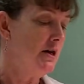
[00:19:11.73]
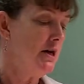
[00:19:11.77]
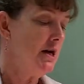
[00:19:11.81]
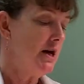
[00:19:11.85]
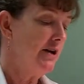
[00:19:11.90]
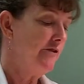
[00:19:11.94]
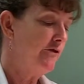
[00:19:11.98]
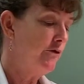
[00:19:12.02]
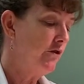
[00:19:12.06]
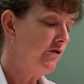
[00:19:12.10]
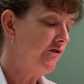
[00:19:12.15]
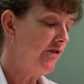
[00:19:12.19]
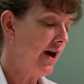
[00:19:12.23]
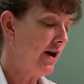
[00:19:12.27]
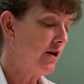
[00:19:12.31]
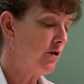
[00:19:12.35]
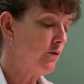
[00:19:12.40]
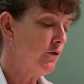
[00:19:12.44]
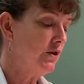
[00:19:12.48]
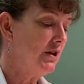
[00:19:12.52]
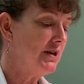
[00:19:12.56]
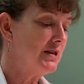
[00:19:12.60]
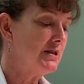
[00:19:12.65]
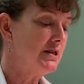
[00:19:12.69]
If we've had a
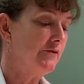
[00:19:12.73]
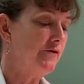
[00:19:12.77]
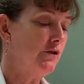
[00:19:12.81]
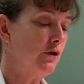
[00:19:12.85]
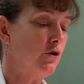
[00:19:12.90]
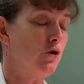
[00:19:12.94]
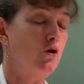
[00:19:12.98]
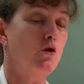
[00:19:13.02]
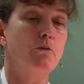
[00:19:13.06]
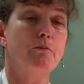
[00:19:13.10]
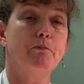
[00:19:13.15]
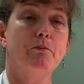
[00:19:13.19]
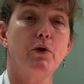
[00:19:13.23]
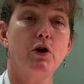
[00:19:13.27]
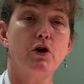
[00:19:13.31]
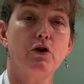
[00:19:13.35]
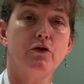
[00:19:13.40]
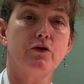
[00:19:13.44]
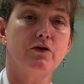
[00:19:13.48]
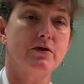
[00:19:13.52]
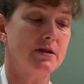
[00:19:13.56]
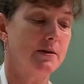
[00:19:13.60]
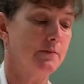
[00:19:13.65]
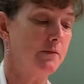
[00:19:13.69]
really difficult
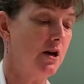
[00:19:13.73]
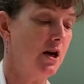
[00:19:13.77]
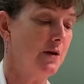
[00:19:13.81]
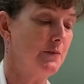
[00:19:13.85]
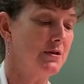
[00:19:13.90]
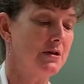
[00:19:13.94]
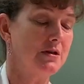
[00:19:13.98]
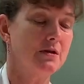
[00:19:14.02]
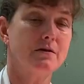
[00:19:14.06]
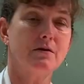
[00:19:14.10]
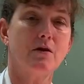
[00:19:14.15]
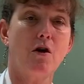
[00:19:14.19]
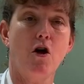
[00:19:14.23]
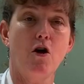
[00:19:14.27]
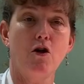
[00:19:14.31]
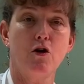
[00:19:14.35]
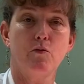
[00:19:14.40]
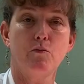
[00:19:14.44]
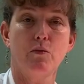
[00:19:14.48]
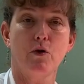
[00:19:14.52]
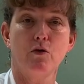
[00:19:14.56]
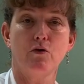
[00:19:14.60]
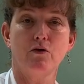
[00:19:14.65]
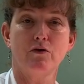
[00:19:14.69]
birth, sometimes this
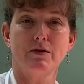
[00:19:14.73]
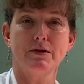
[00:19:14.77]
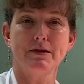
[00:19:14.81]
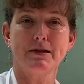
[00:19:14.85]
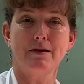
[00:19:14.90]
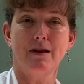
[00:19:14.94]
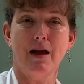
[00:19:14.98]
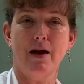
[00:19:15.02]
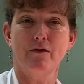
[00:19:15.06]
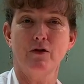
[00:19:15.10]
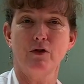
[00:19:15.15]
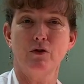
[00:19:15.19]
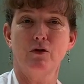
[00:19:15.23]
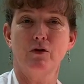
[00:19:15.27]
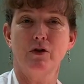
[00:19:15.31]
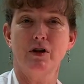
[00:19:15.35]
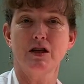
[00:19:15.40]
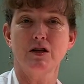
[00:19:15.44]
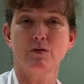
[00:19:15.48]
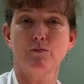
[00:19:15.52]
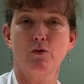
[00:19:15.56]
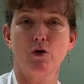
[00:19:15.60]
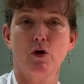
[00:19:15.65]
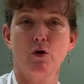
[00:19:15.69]
collarbone or this clavicle
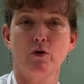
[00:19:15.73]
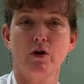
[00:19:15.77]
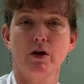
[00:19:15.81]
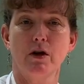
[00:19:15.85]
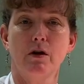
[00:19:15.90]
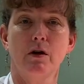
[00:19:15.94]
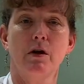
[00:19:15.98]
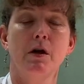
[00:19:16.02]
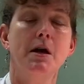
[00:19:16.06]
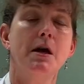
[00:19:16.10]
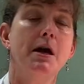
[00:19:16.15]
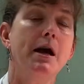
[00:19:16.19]
gets broken.